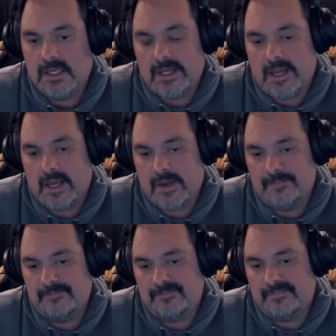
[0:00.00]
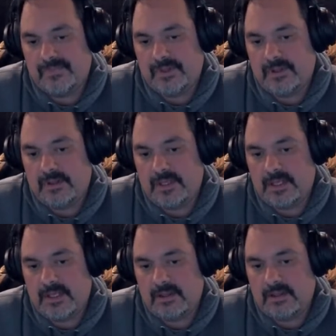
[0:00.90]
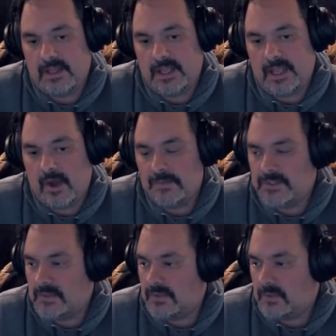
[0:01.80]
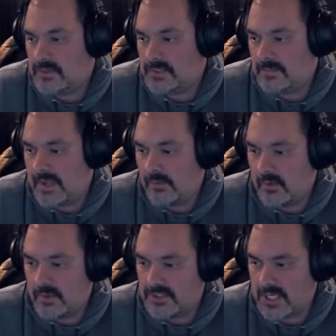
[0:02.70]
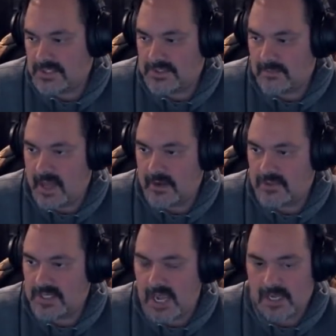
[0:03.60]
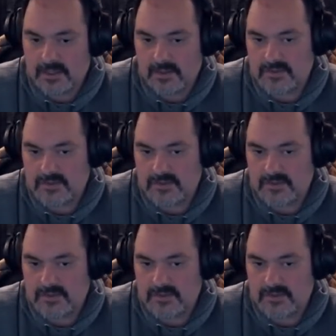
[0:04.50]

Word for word: Um, it helps you to be able to adjust the bottle jack